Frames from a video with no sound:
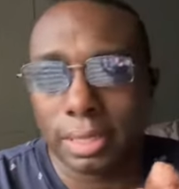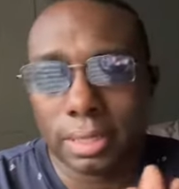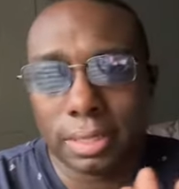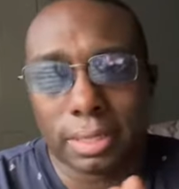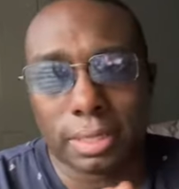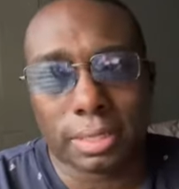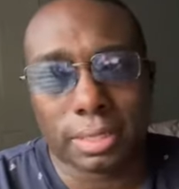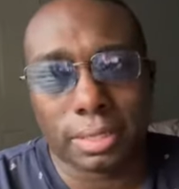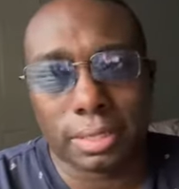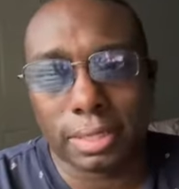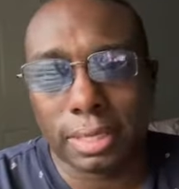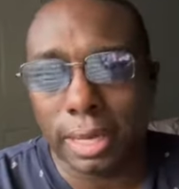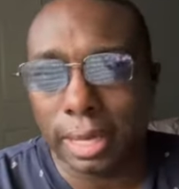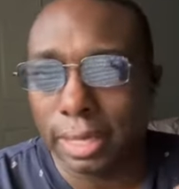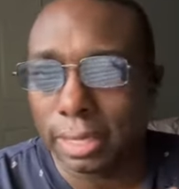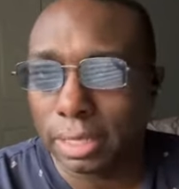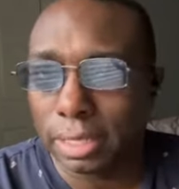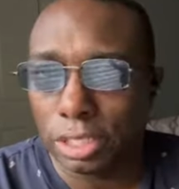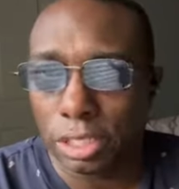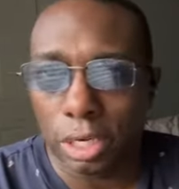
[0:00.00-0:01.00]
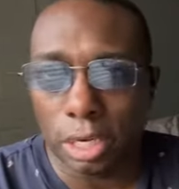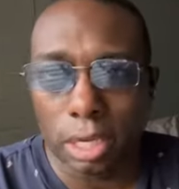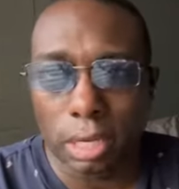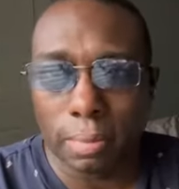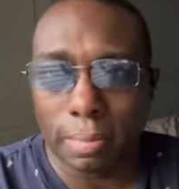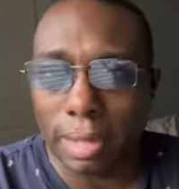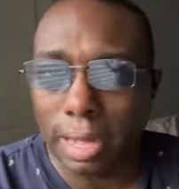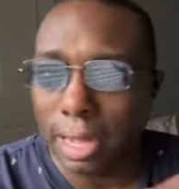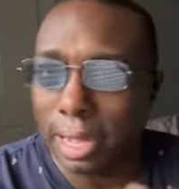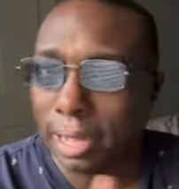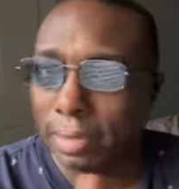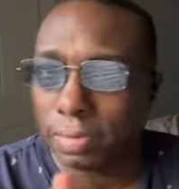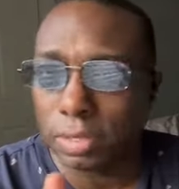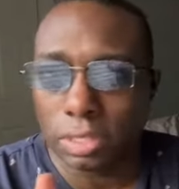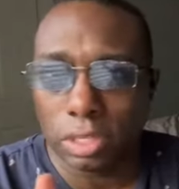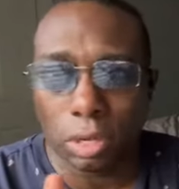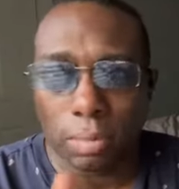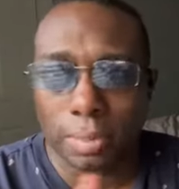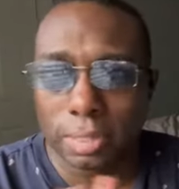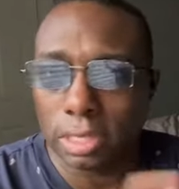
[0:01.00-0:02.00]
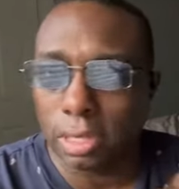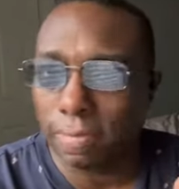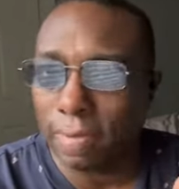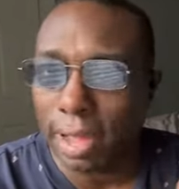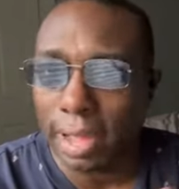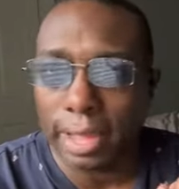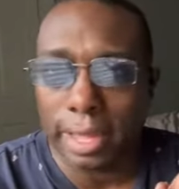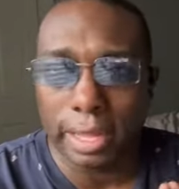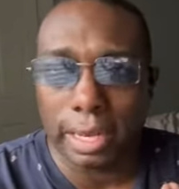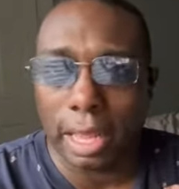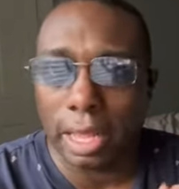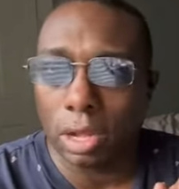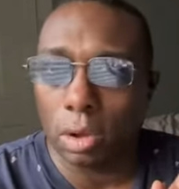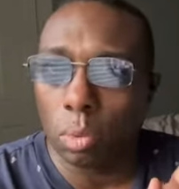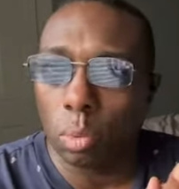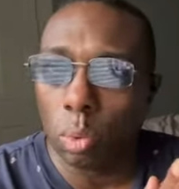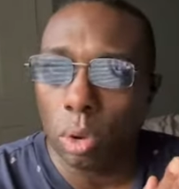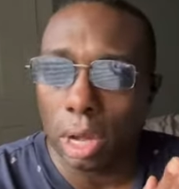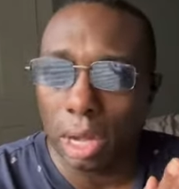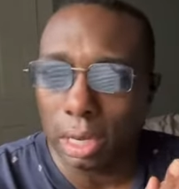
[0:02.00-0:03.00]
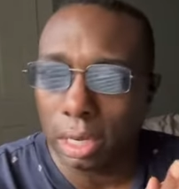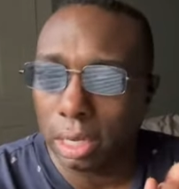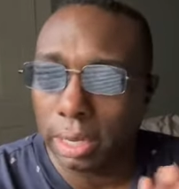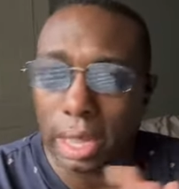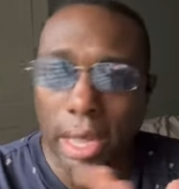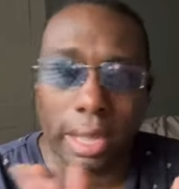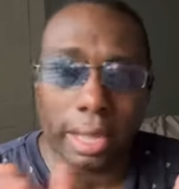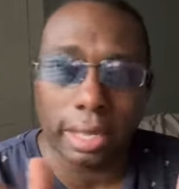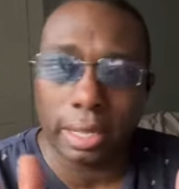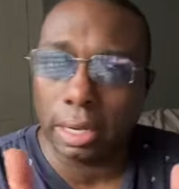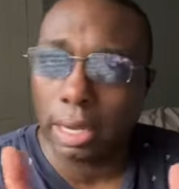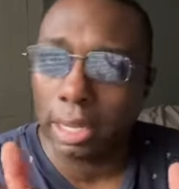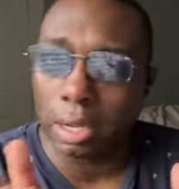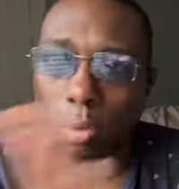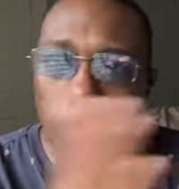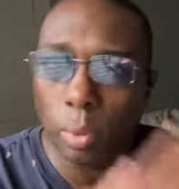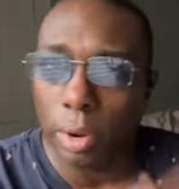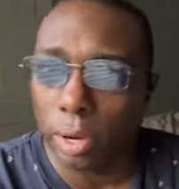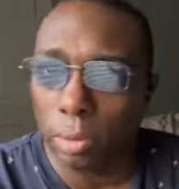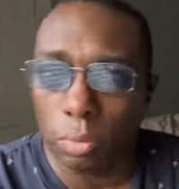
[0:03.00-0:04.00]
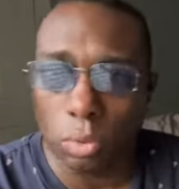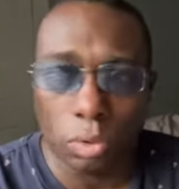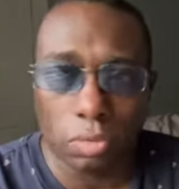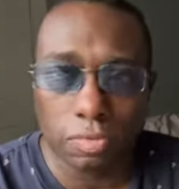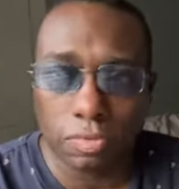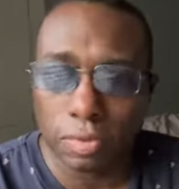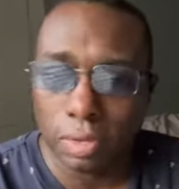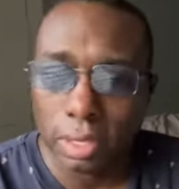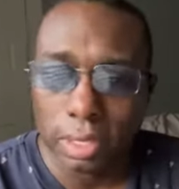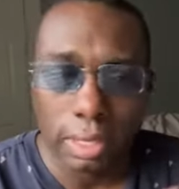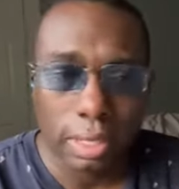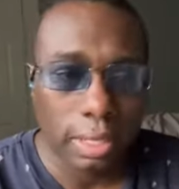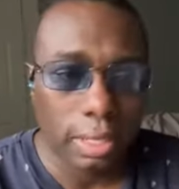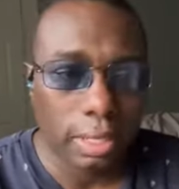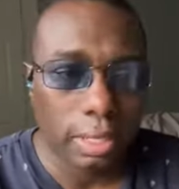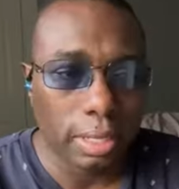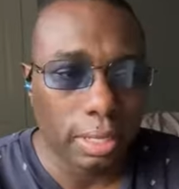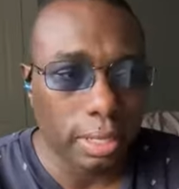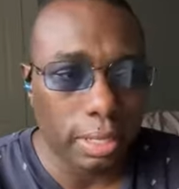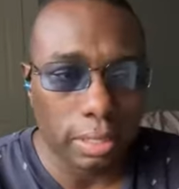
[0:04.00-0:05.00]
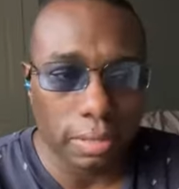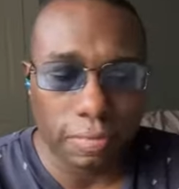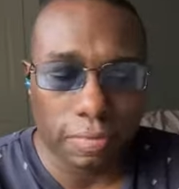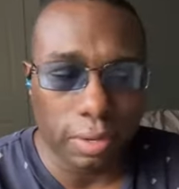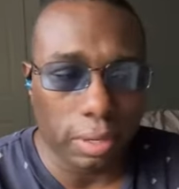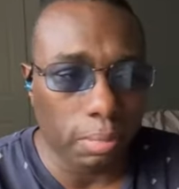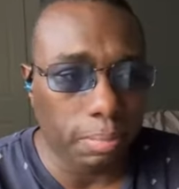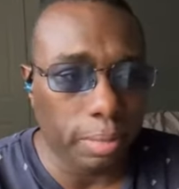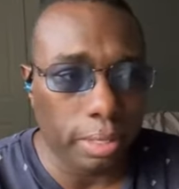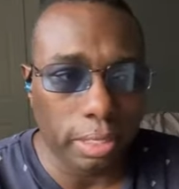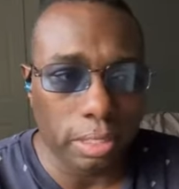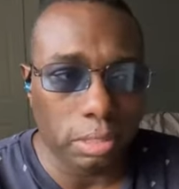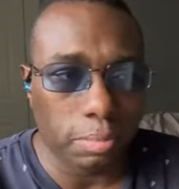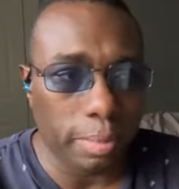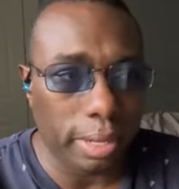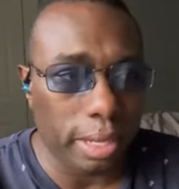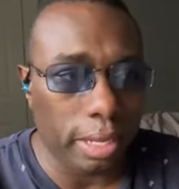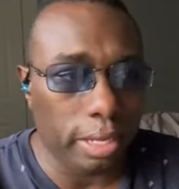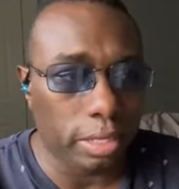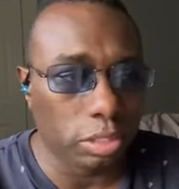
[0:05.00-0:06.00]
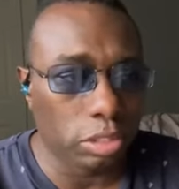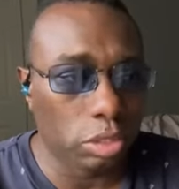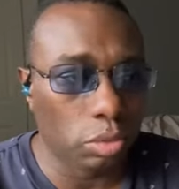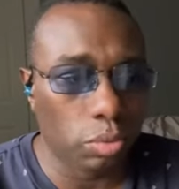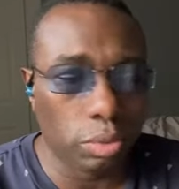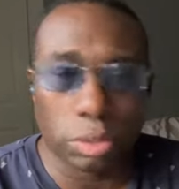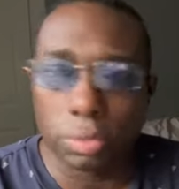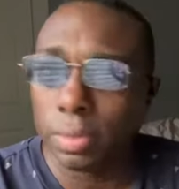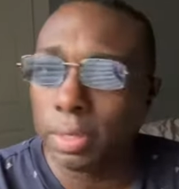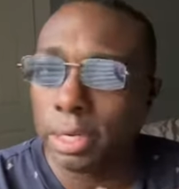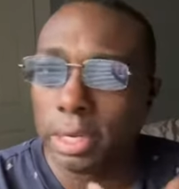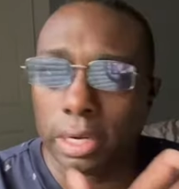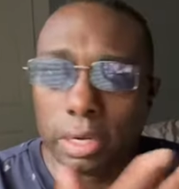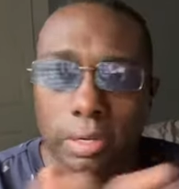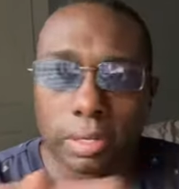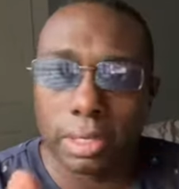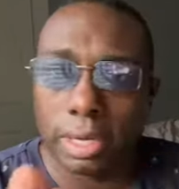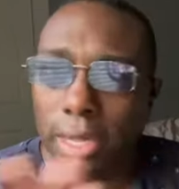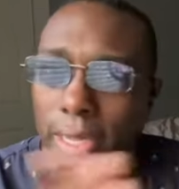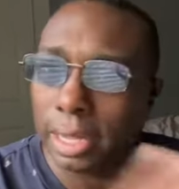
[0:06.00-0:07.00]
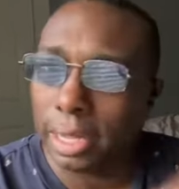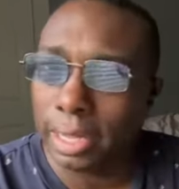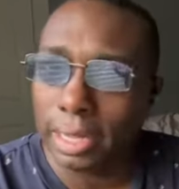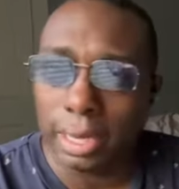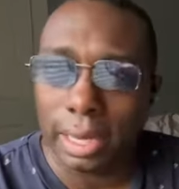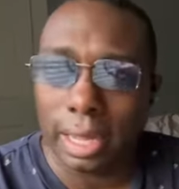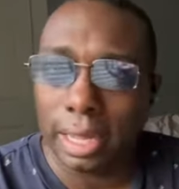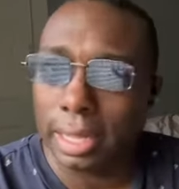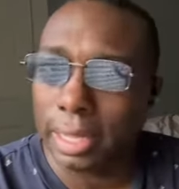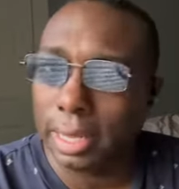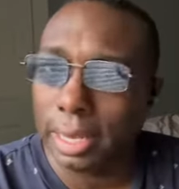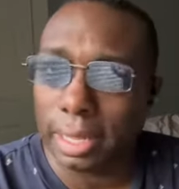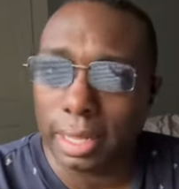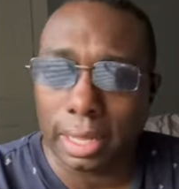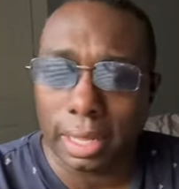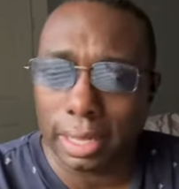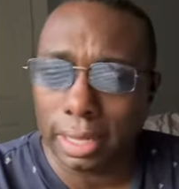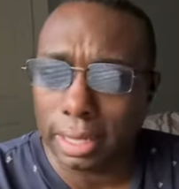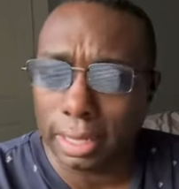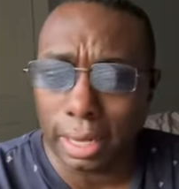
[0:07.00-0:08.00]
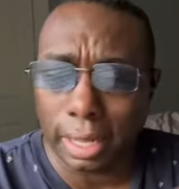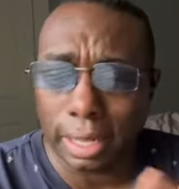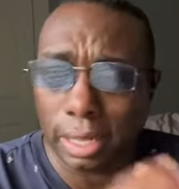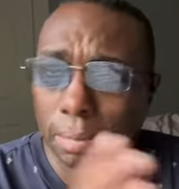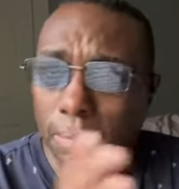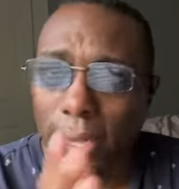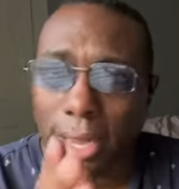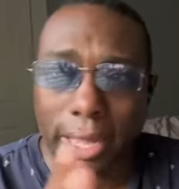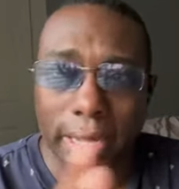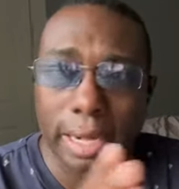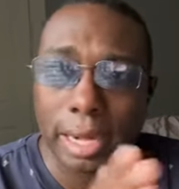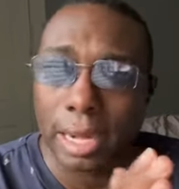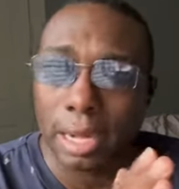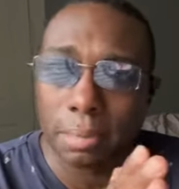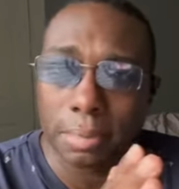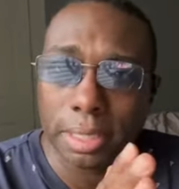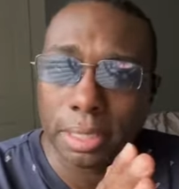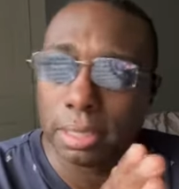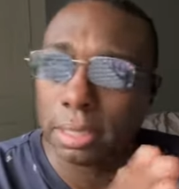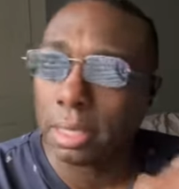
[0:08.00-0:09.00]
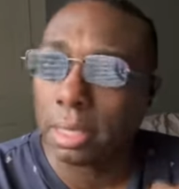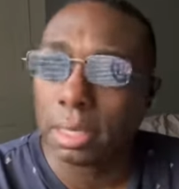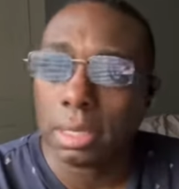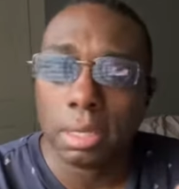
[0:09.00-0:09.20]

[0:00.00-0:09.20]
Stay at the gym. I have to tell myself I ate like a werewolf in the Philippines, man. 2 and 3 dinners. I ate like a black hobbit.